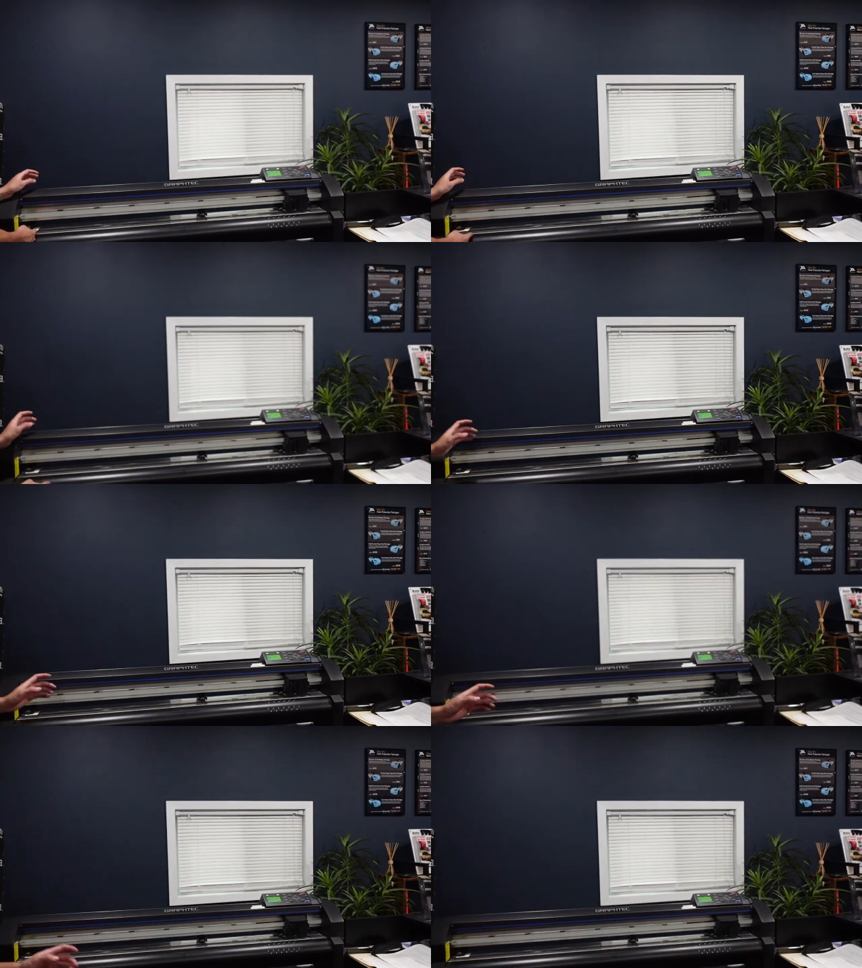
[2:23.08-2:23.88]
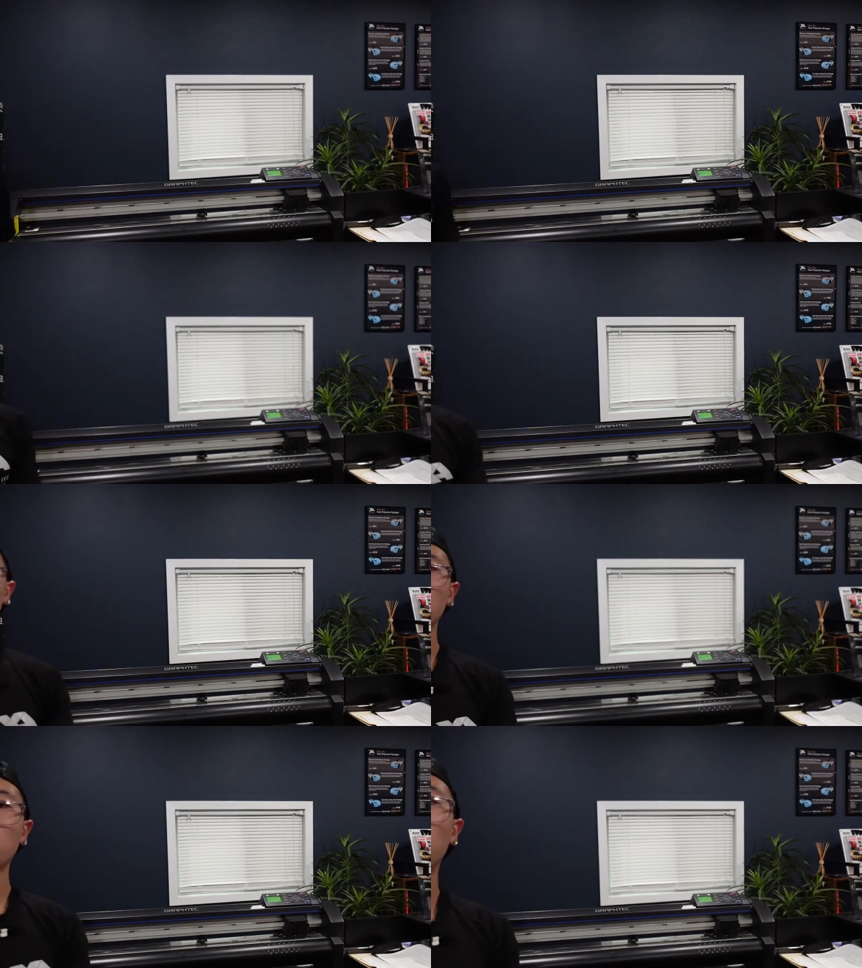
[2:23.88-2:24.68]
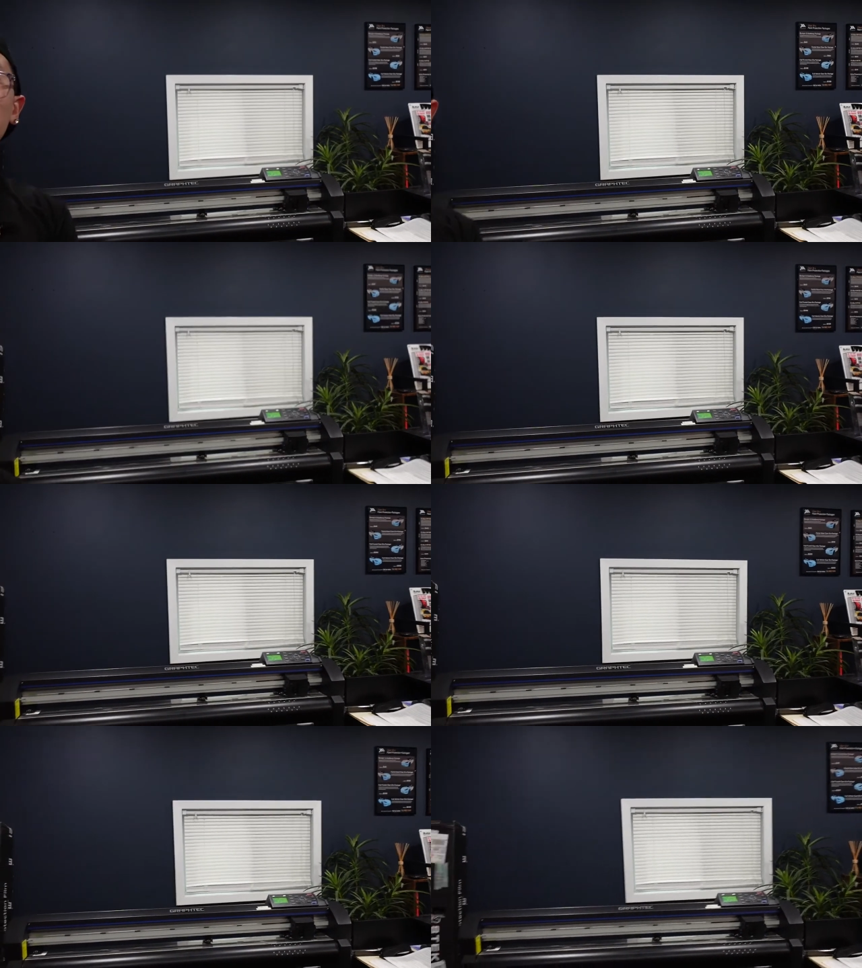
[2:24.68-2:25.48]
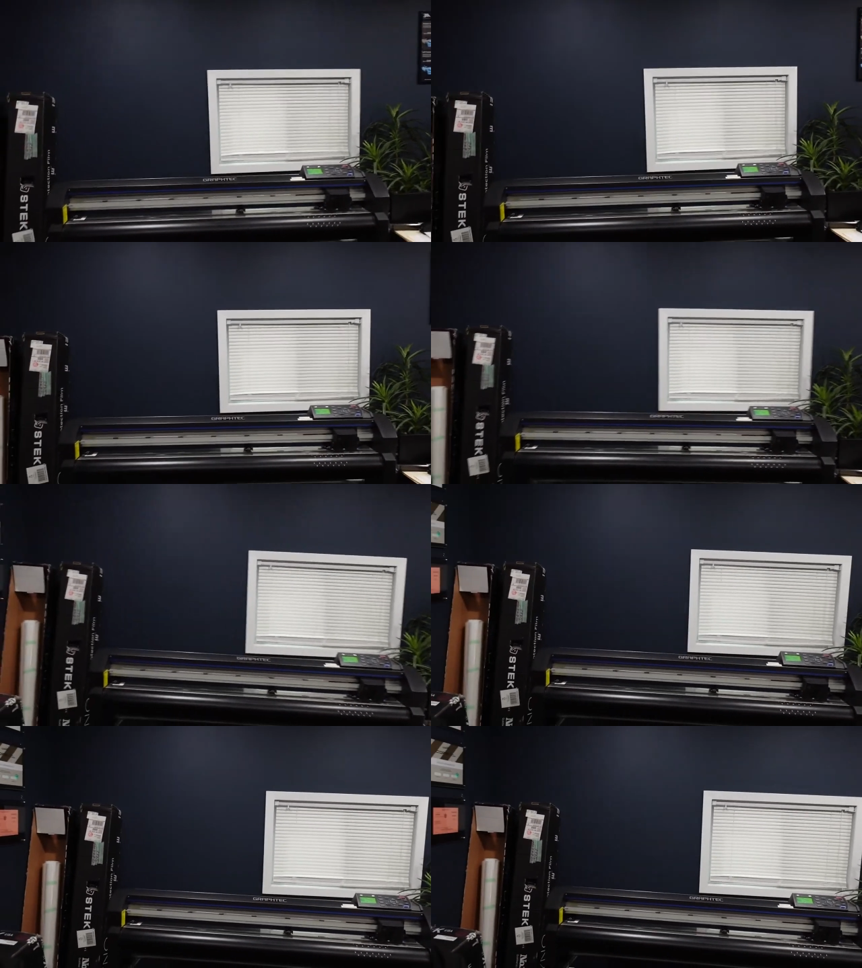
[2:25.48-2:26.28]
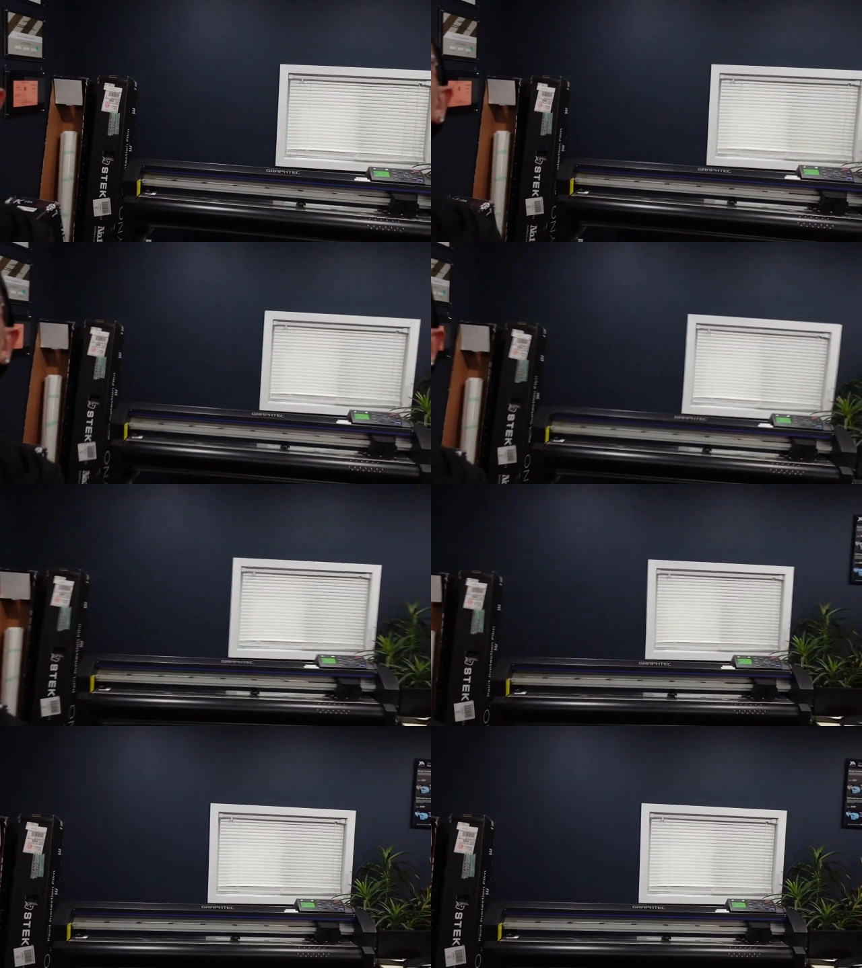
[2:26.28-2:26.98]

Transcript: Nobody's mouth can be seen.